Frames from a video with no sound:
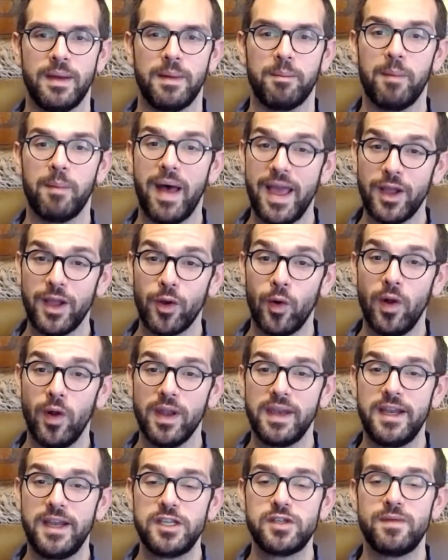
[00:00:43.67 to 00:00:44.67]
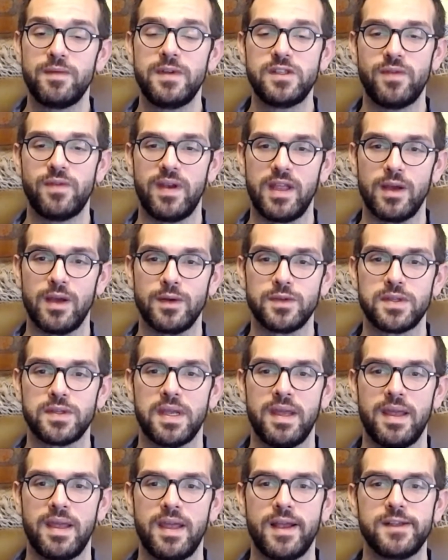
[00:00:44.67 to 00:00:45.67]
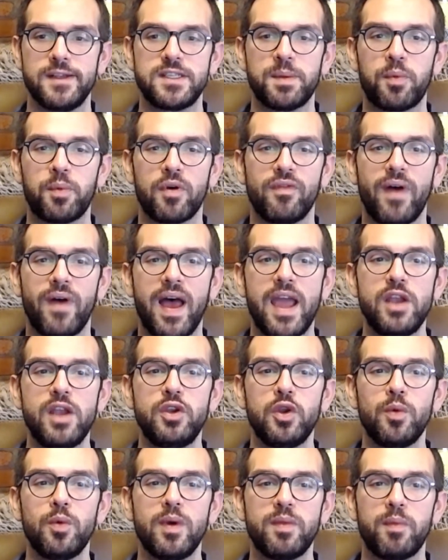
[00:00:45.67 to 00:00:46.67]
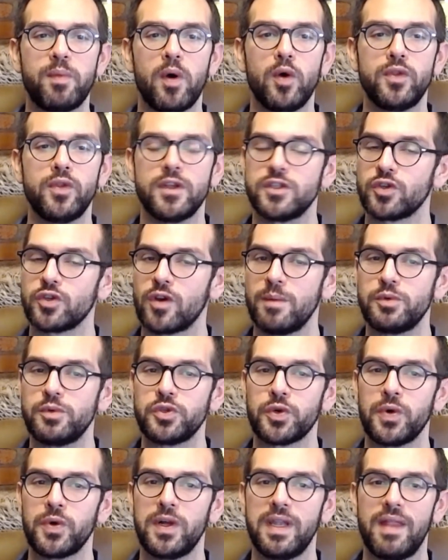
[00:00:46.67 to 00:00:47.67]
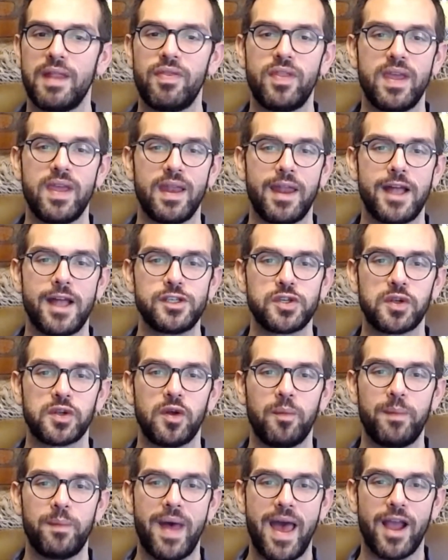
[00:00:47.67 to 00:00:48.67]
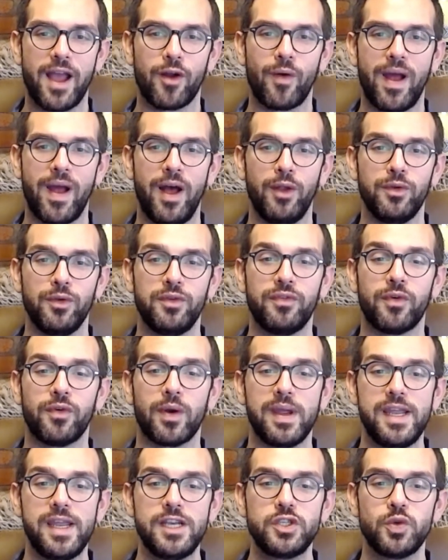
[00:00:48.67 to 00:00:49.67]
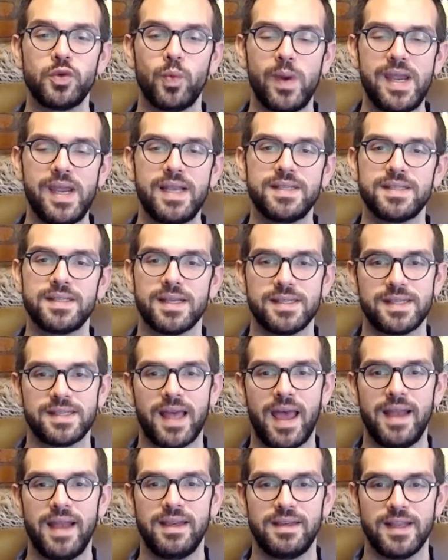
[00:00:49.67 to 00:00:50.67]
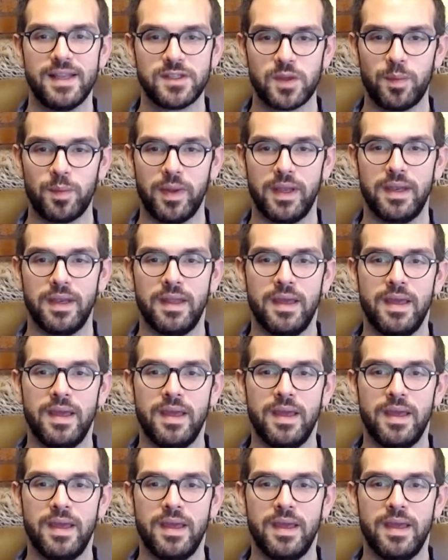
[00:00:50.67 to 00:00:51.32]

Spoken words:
My goal in each of these videos is to provide you with both a scriptural and theological background for each week's assigned discipline,